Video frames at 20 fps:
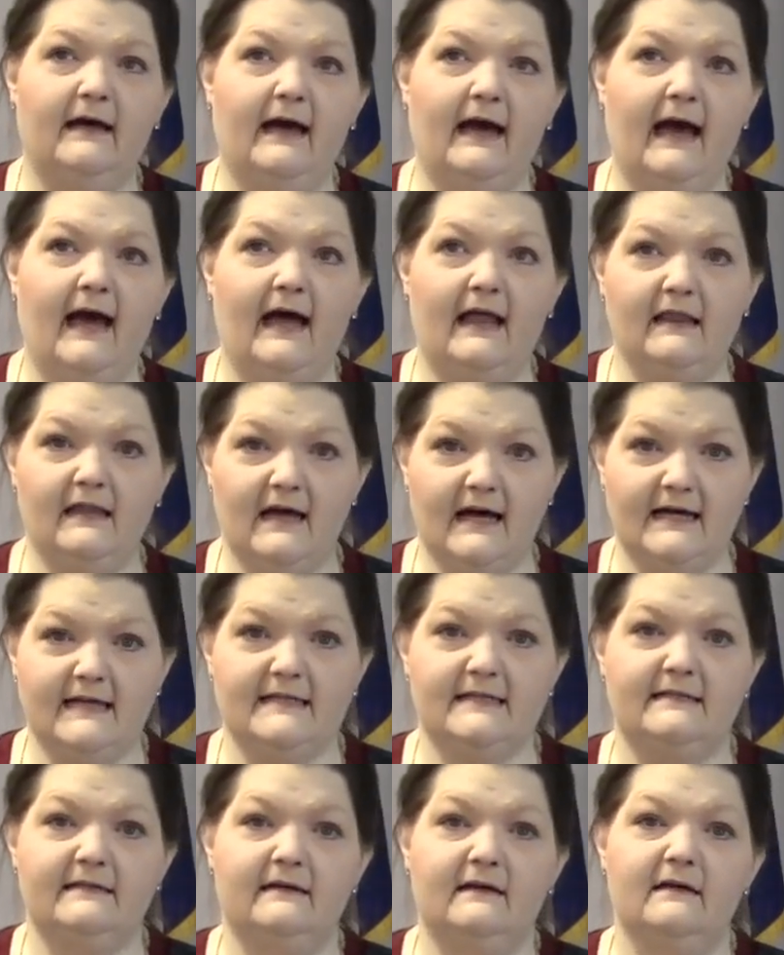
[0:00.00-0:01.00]

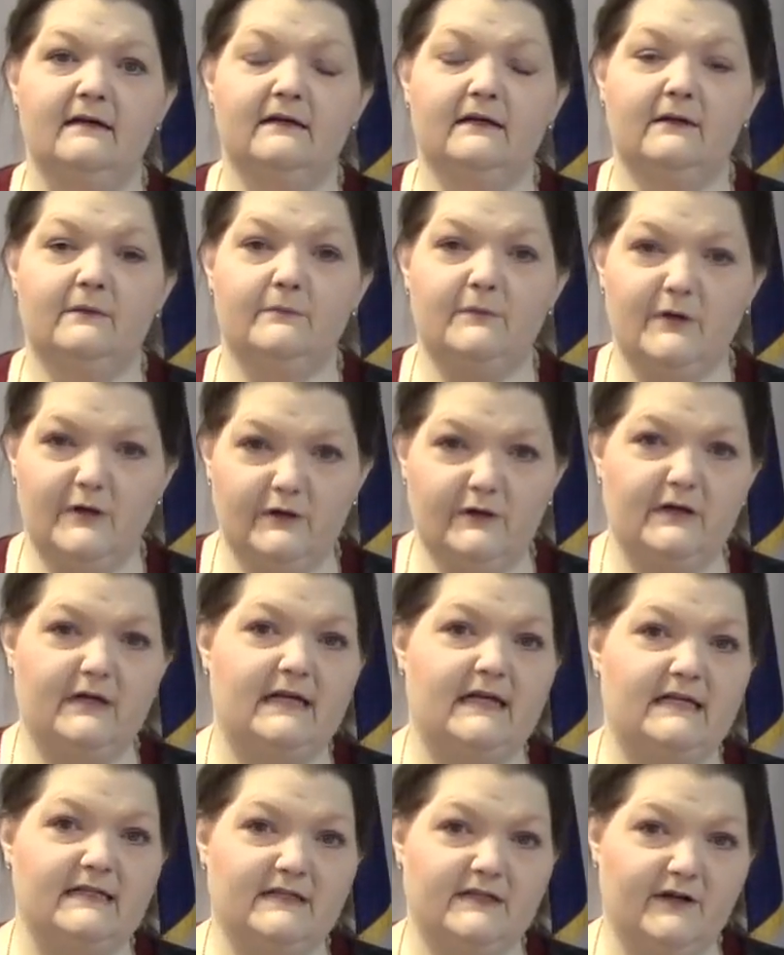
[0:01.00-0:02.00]
Allied
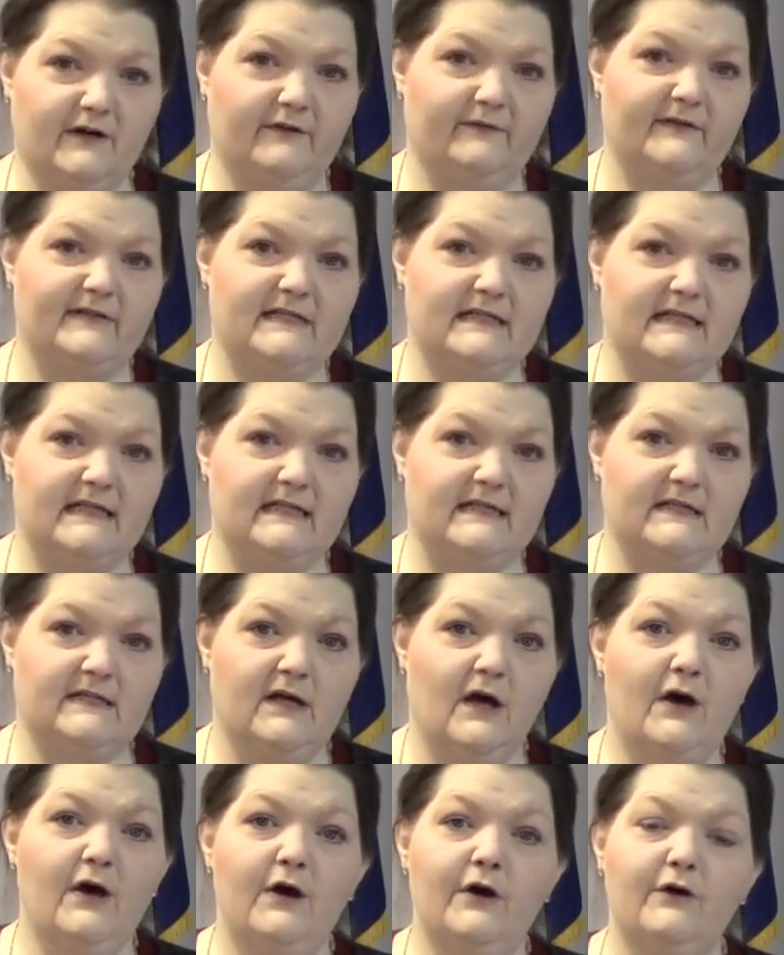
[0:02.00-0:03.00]
Community Services
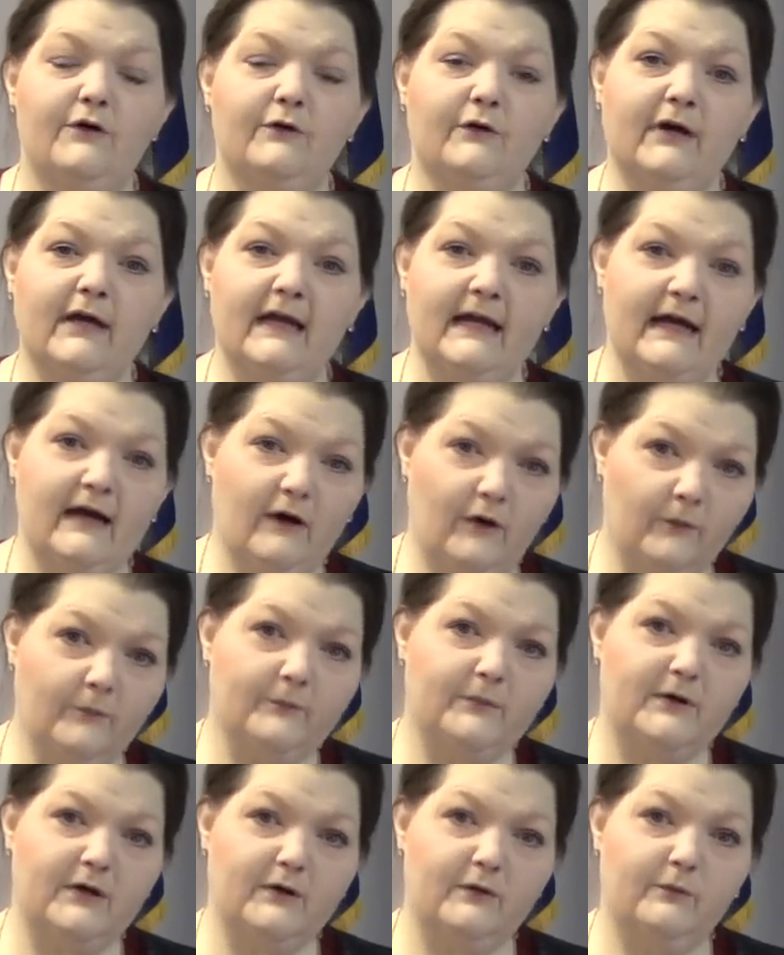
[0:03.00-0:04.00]
who can help
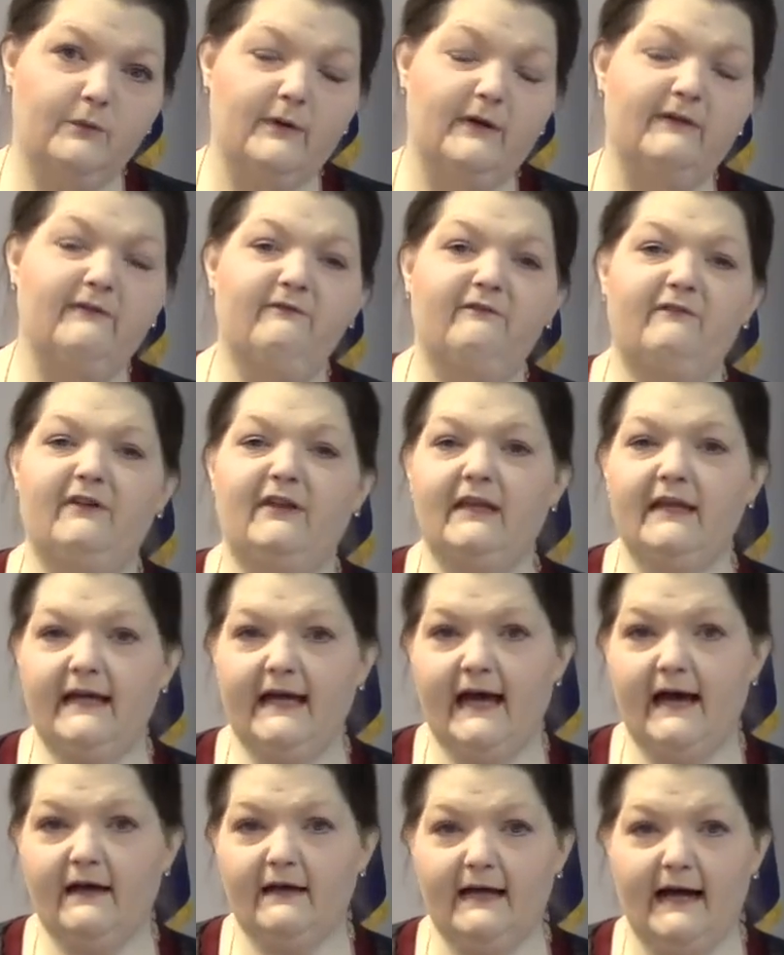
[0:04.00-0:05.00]
you with filling
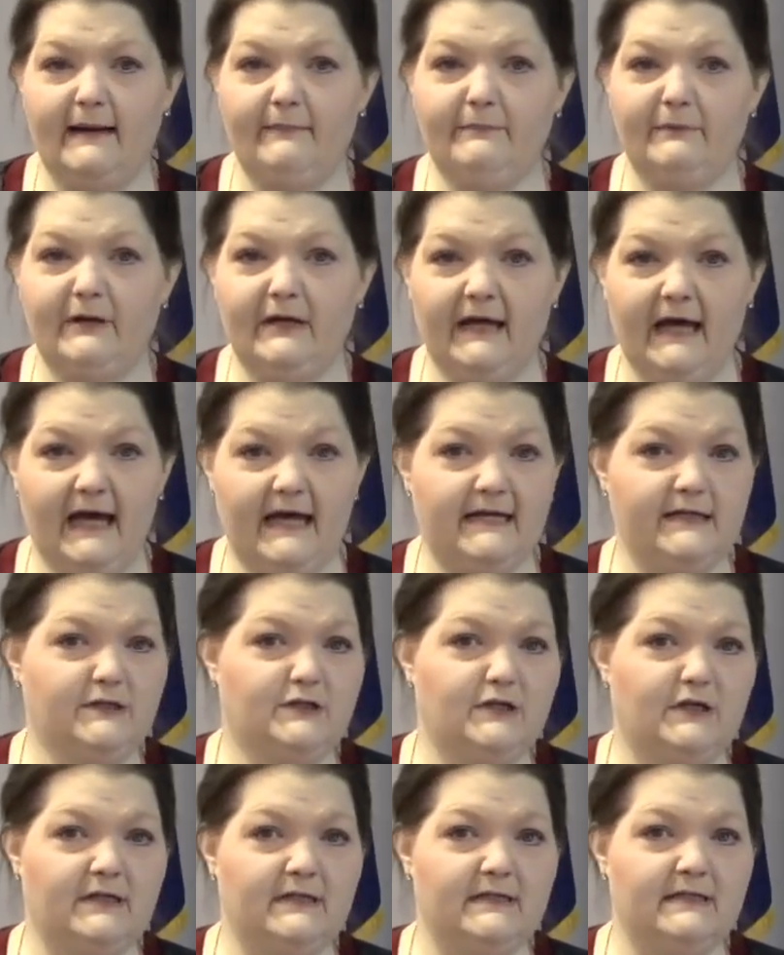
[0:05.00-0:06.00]
out
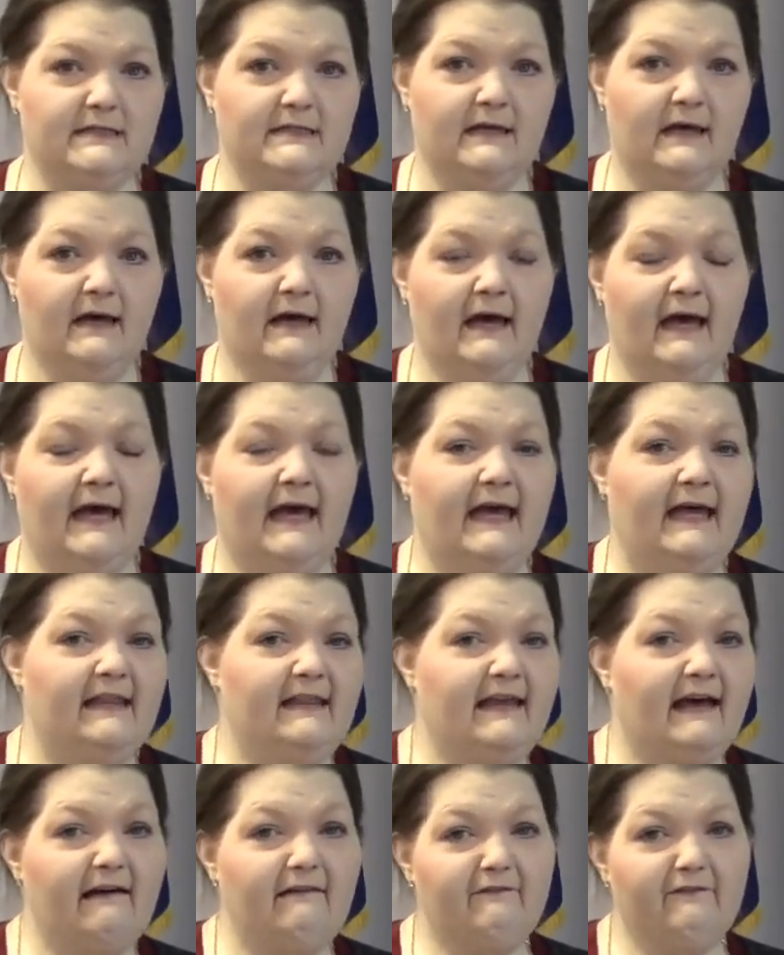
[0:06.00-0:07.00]
applications. In
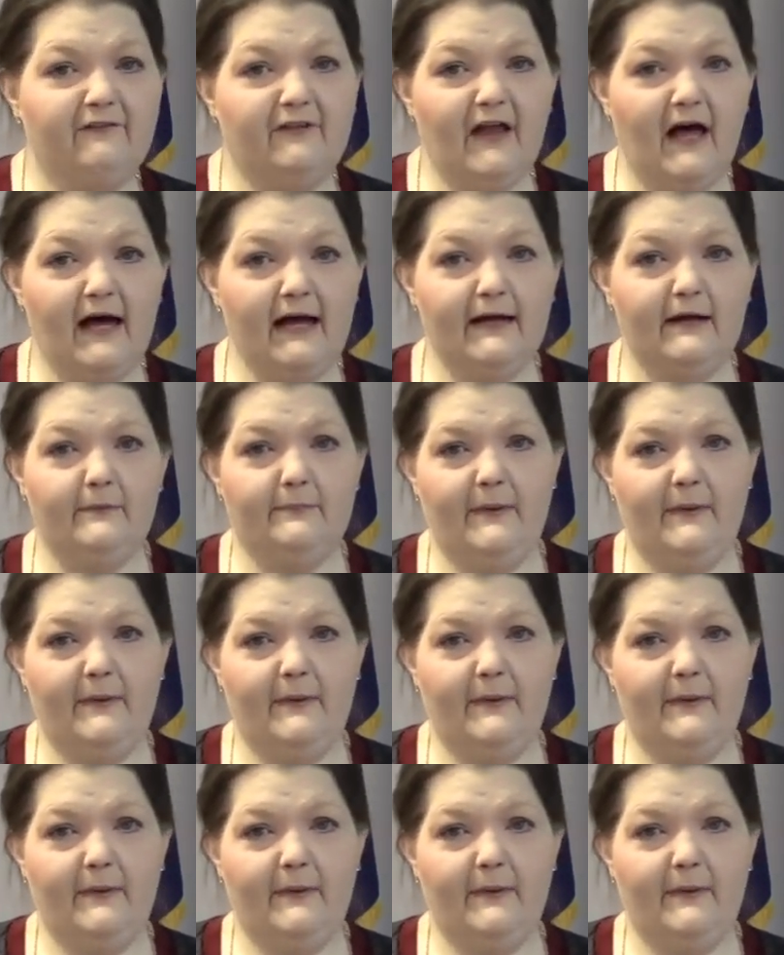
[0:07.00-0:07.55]
that flyer